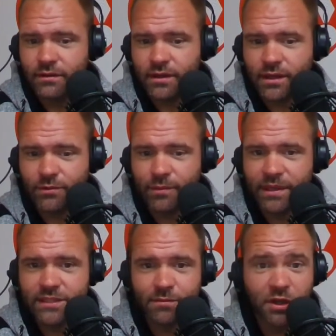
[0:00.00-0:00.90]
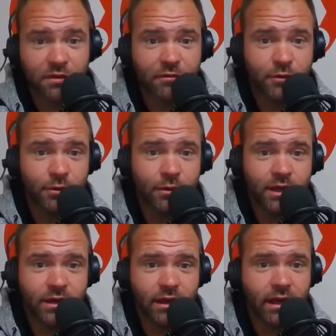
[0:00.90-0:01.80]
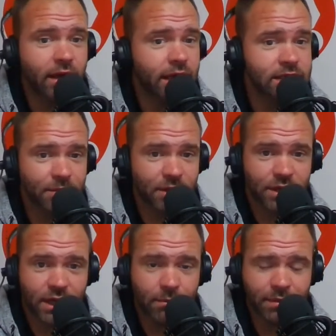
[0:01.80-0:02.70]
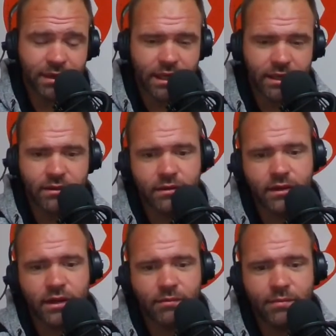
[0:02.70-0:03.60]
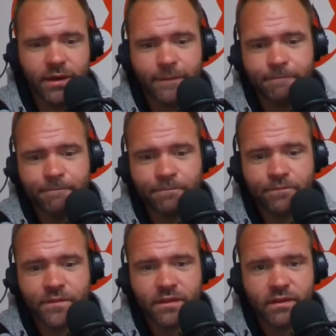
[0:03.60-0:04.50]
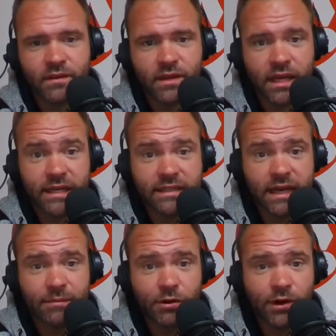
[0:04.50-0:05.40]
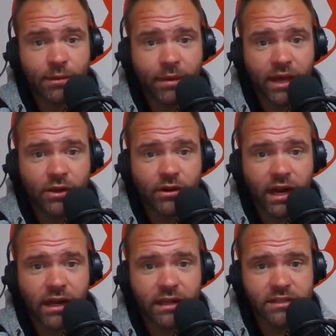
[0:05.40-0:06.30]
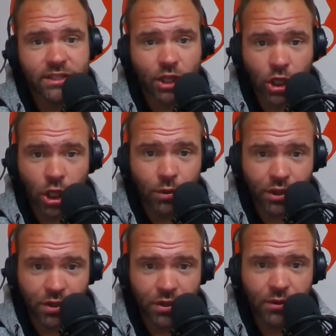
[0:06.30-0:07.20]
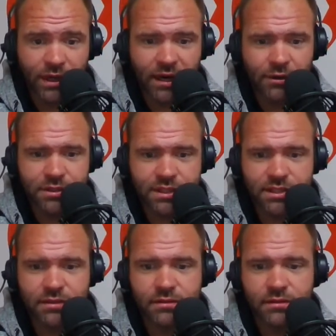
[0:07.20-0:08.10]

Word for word: Uh, we made some good food and ha- had some good company. Uh, but anytime Green Bay Greg gets to gloat in your own house,